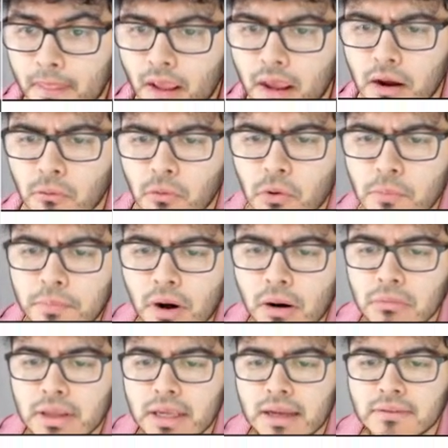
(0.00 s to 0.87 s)
We'll
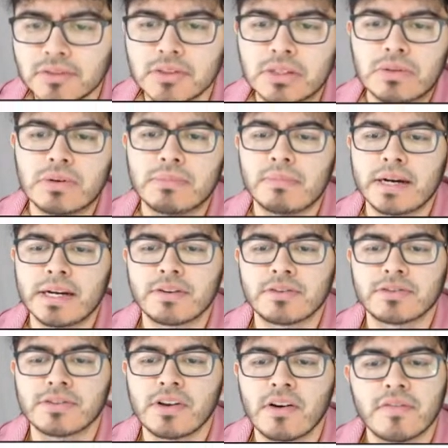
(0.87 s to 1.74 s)
probably have to do a
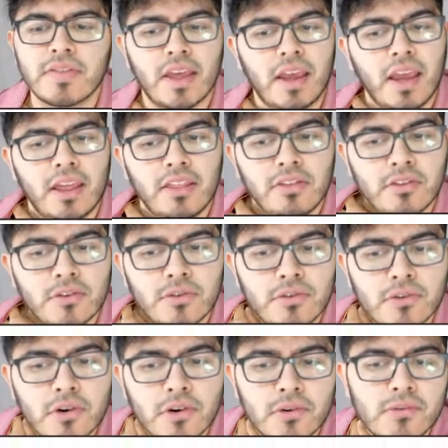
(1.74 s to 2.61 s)
Microsoft and
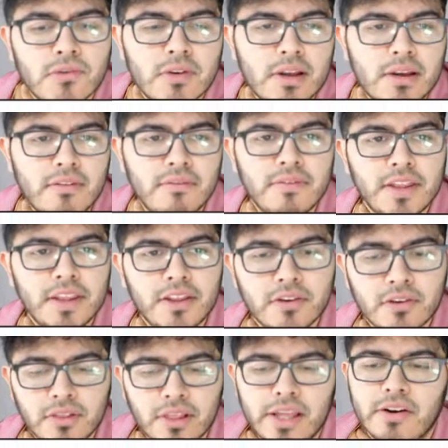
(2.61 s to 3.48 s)
Google
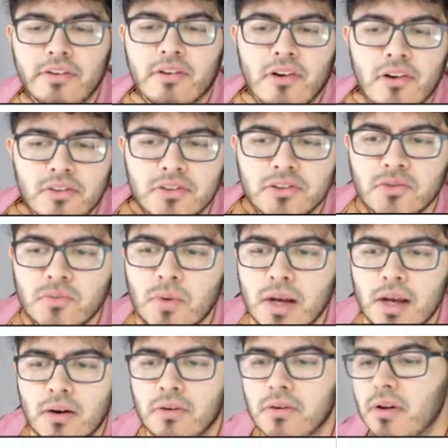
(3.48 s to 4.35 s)
video later on as
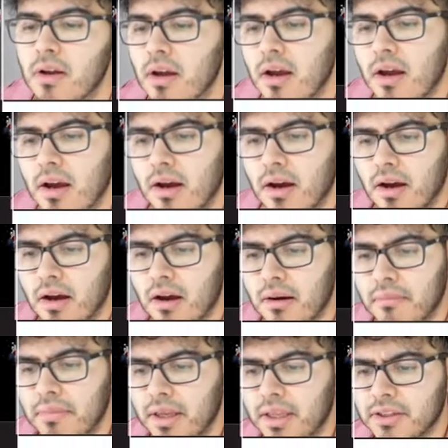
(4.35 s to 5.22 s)
well.
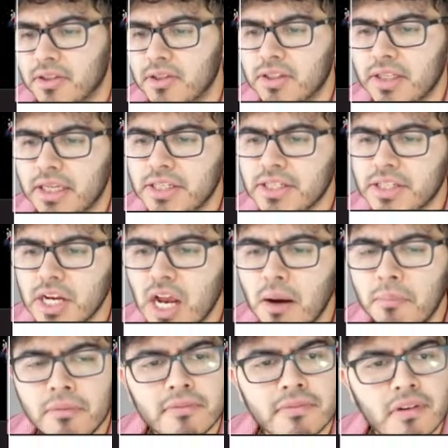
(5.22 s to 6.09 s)
Um, and today
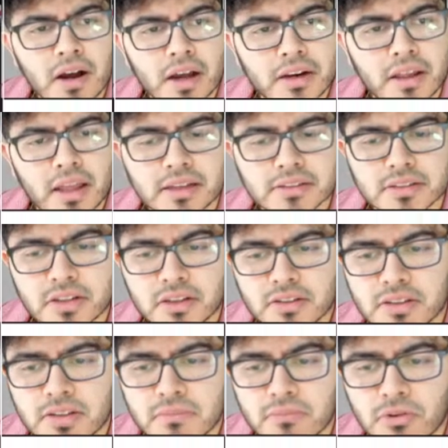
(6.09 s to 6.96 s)
Shopify has
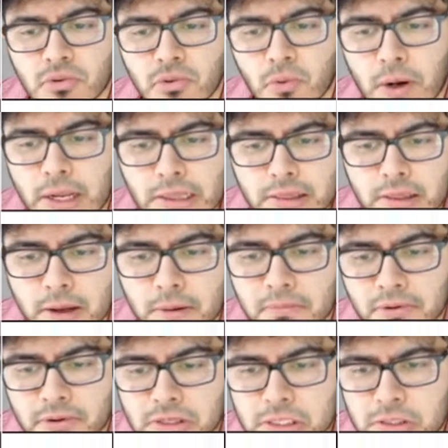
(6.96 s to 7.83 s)
done some great
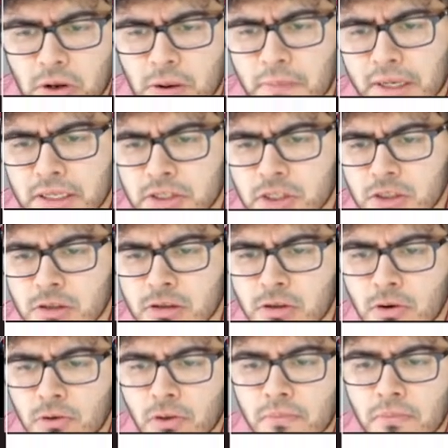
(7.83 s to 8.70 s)
numbers. So I might just
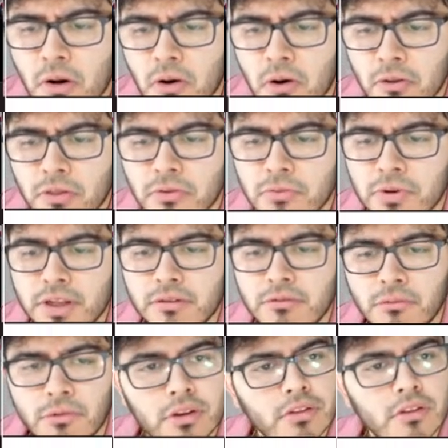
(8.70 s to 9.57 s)
throw them all three
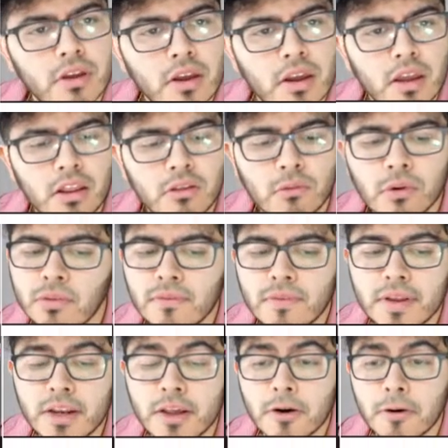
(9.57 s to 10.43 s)
in one in one
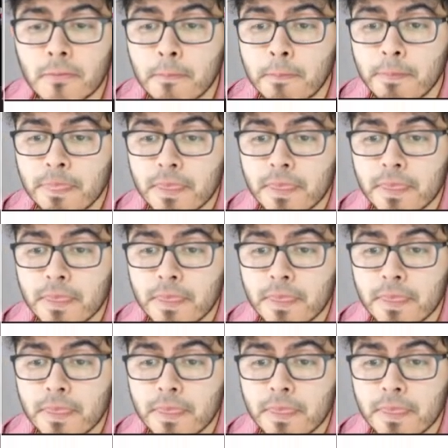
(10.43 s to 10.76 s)
video.